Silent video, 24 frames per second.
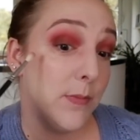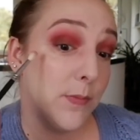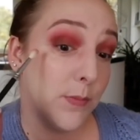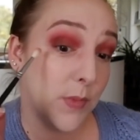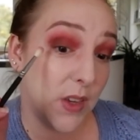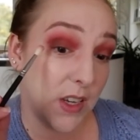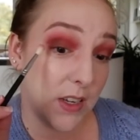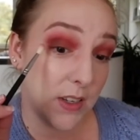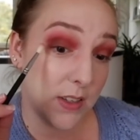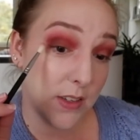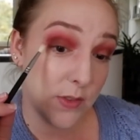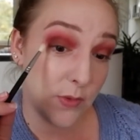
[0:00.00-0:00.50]

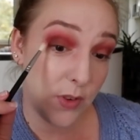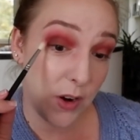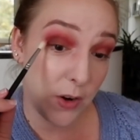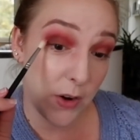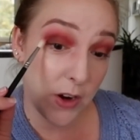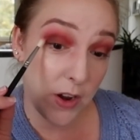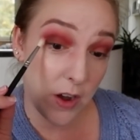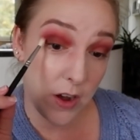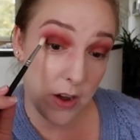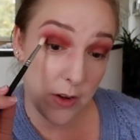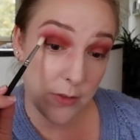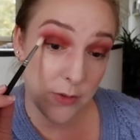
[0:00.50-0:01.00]
because
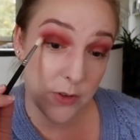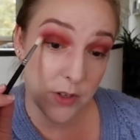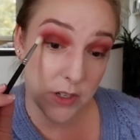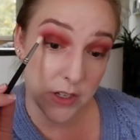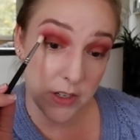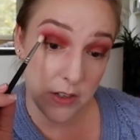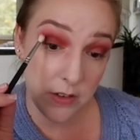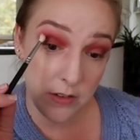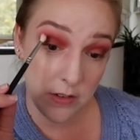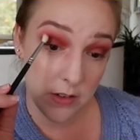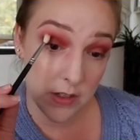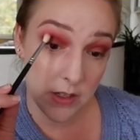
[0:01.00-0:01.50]
very
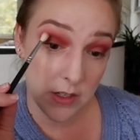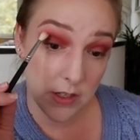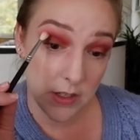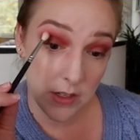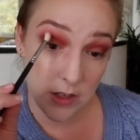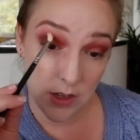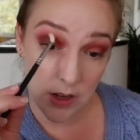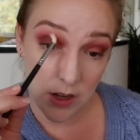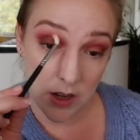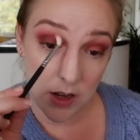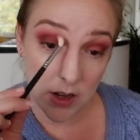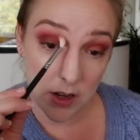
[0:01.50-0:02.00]
often
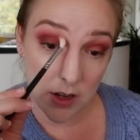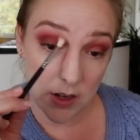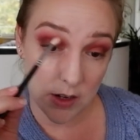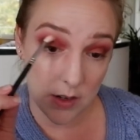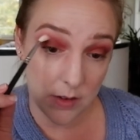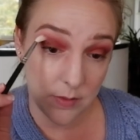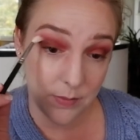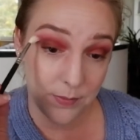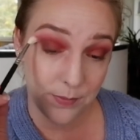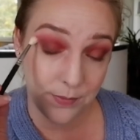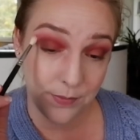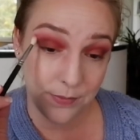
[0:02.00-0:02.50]

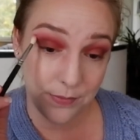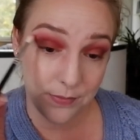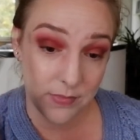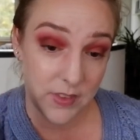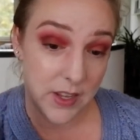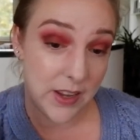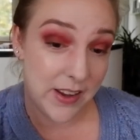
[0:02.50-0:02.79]
um,